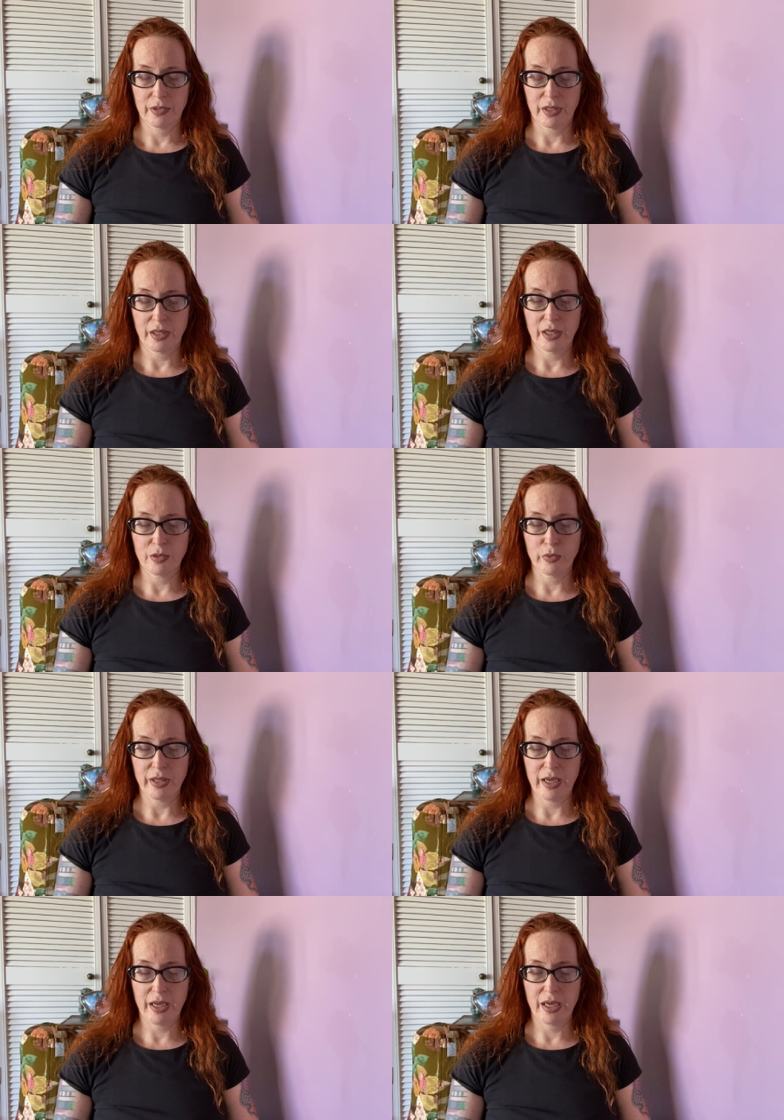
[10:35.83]
And as with
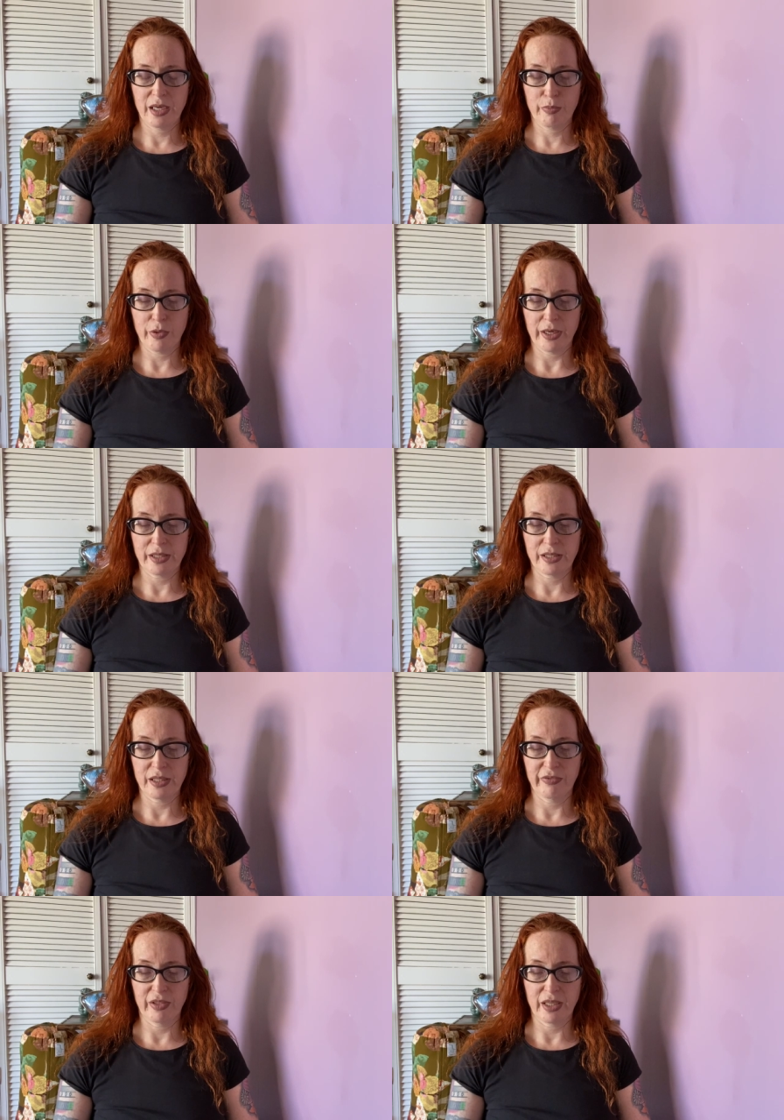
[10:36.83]
any practice,
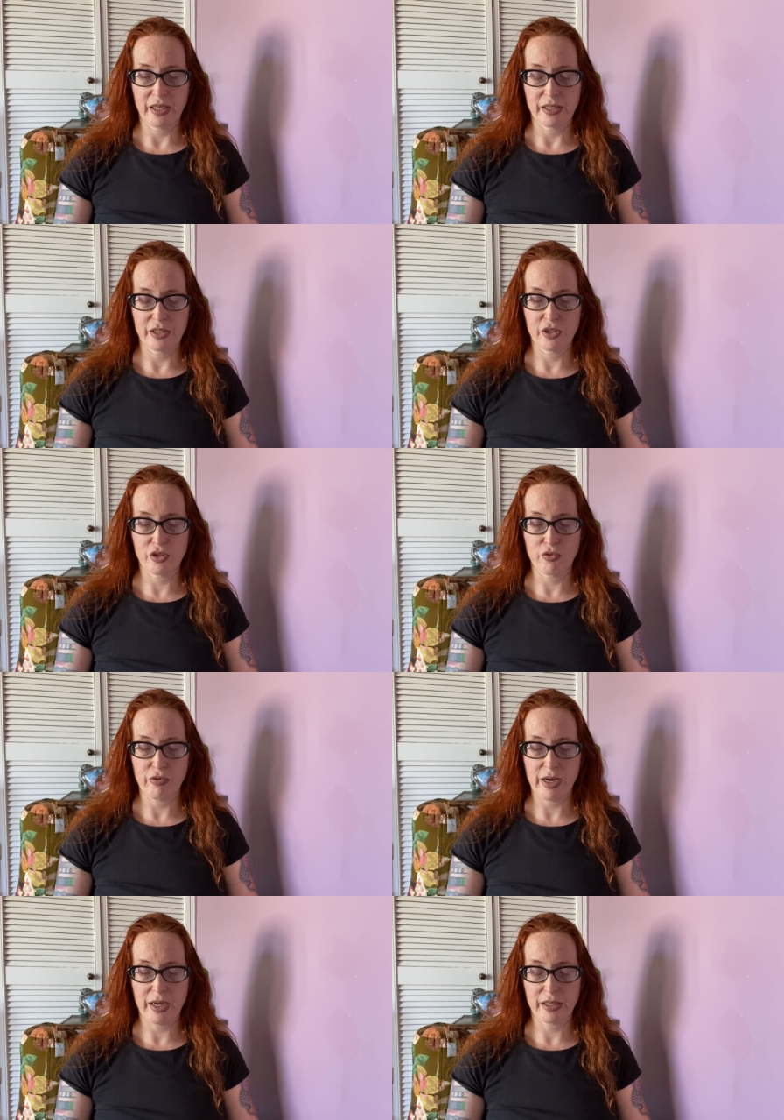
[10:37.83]
if you get
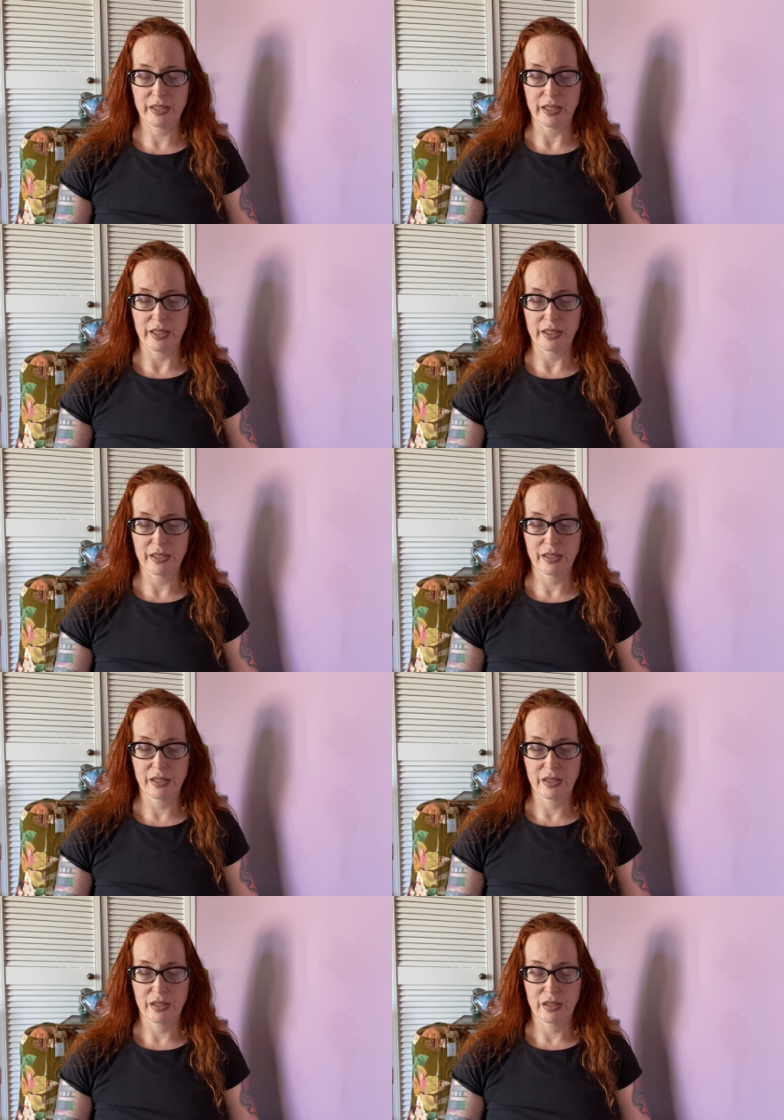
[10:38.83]
distracted,
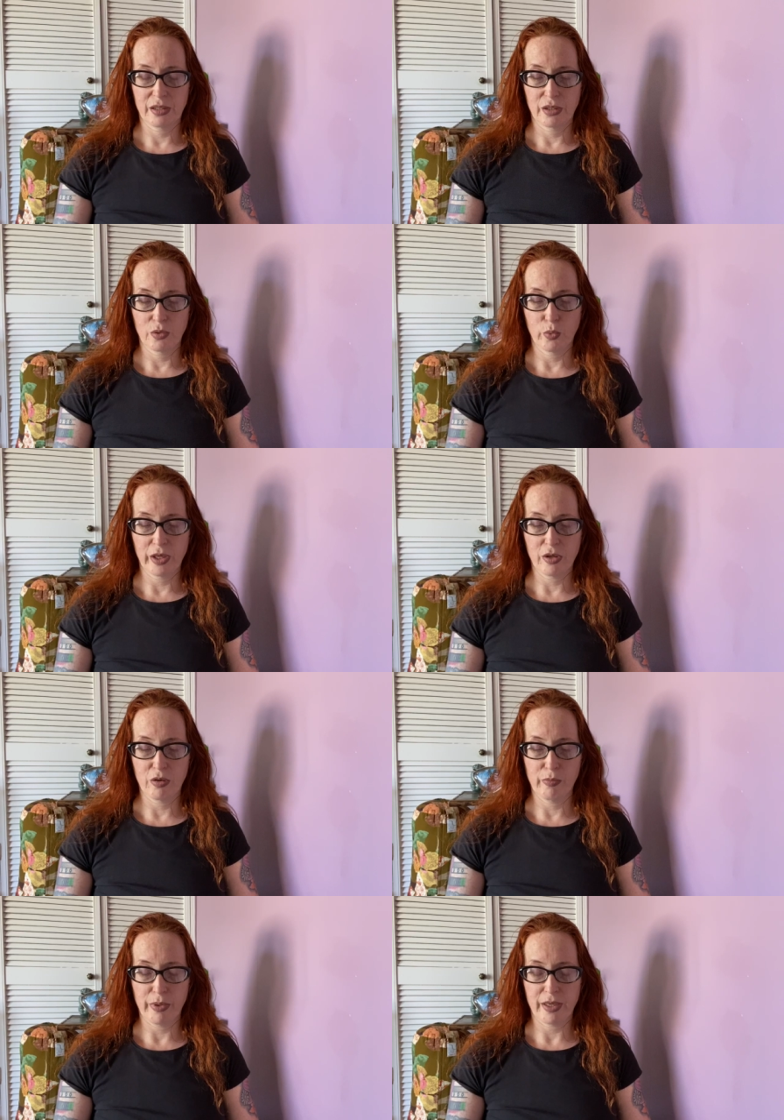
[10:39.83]
we
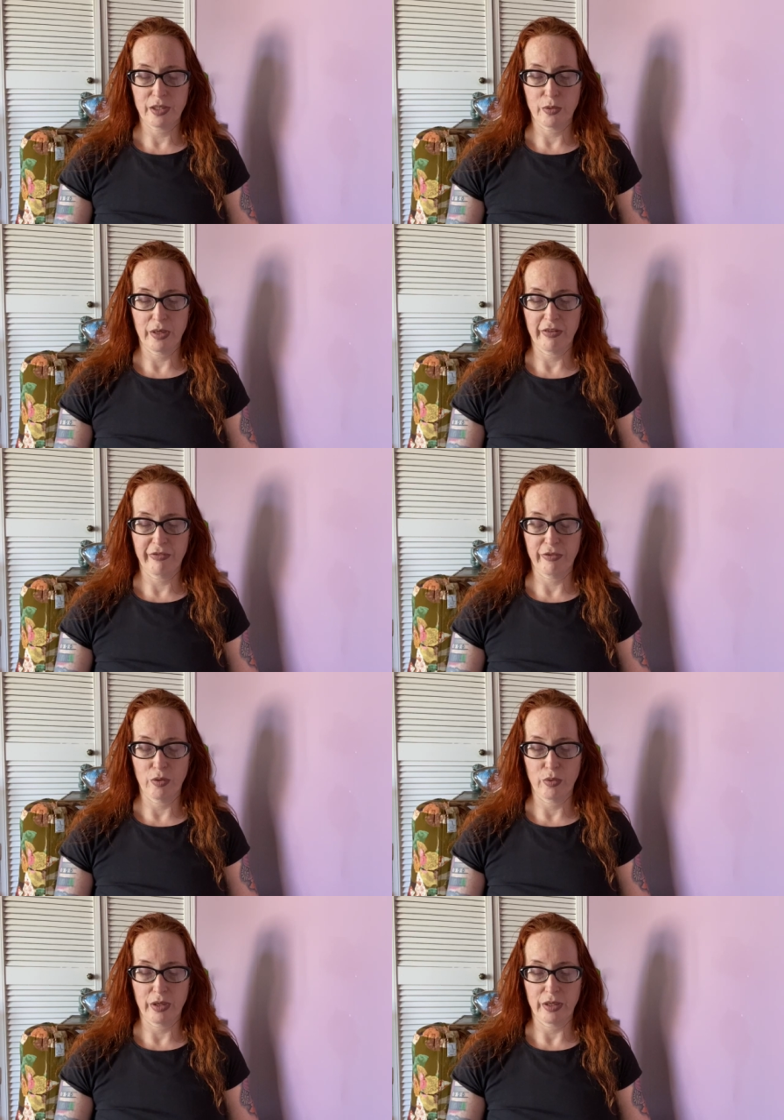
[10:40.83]
come back to our
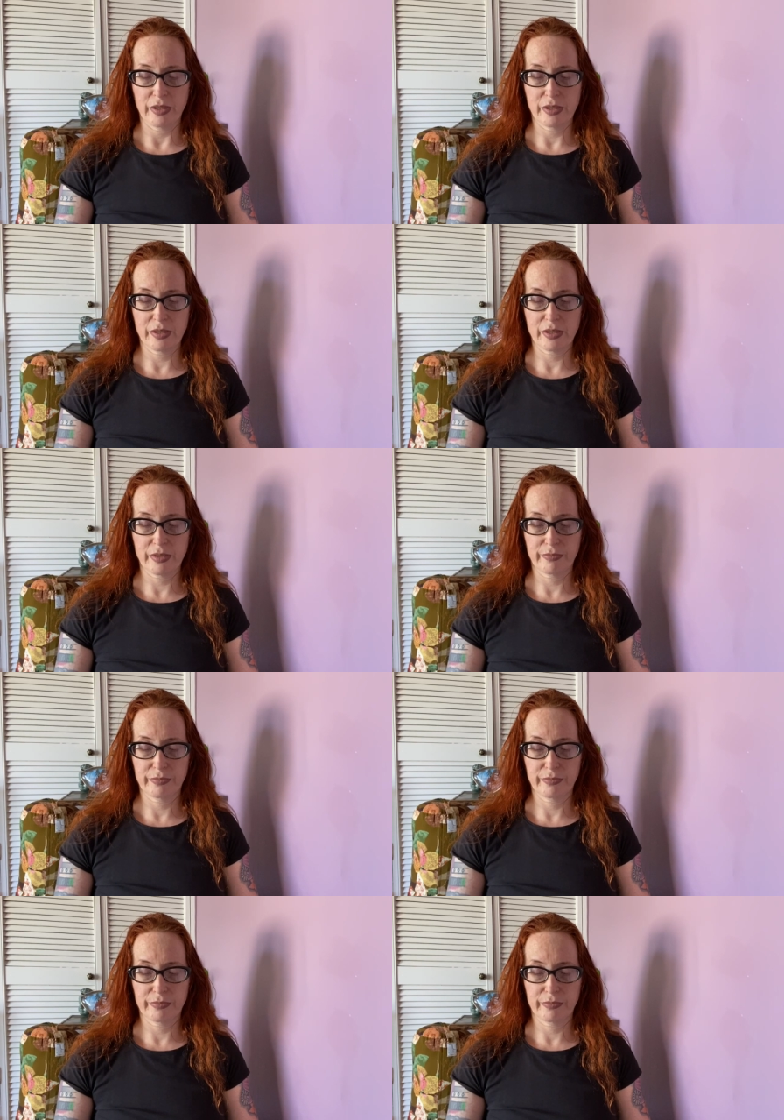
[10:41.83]
focus.